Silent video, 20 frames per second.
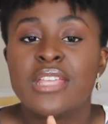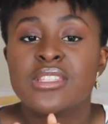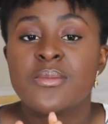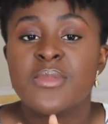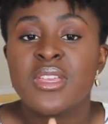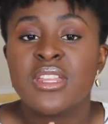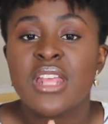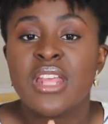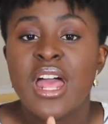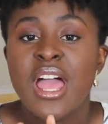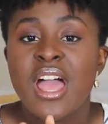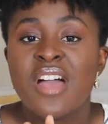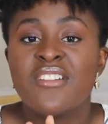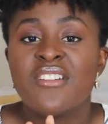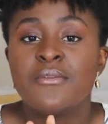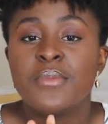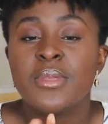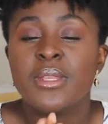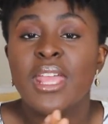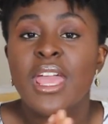It's something that
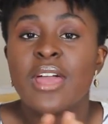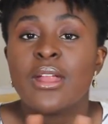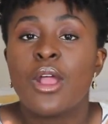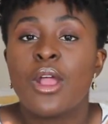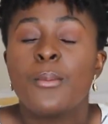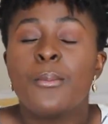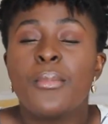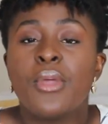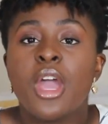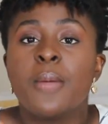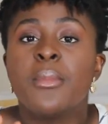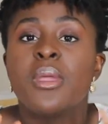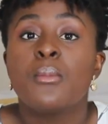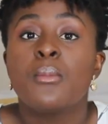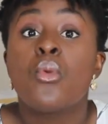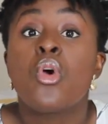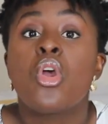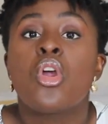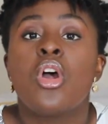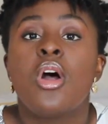I've been becoming
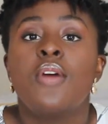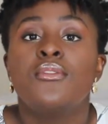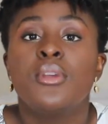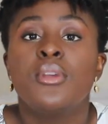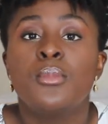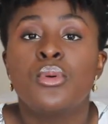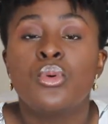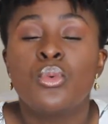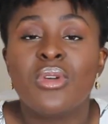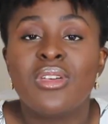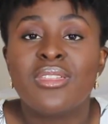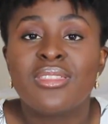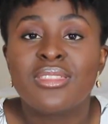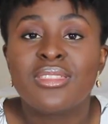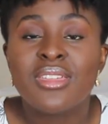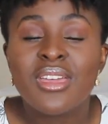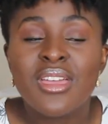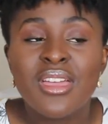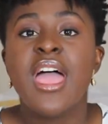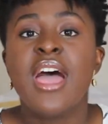more comfortable with.